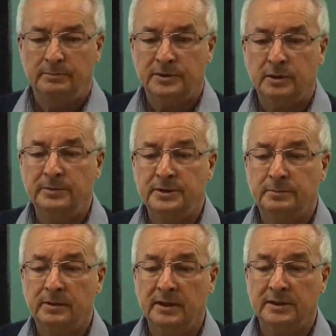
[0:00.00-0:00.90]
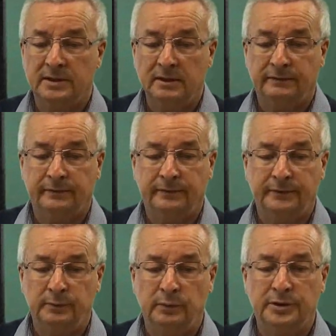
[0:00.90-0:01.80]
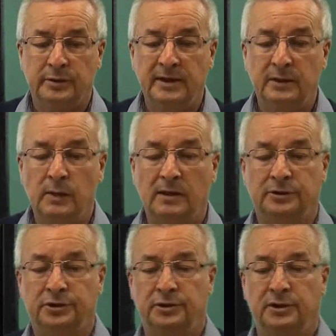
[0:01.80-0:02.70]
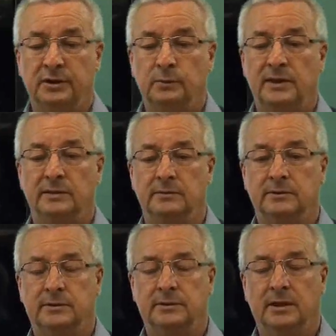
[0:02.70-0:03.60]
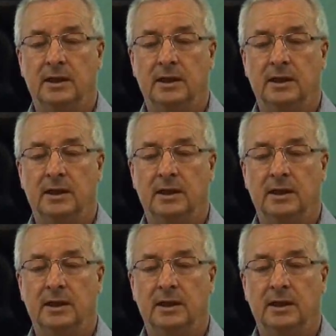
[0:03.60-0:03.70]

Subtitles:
Don't be surprised if you also hear Welsh in Wales.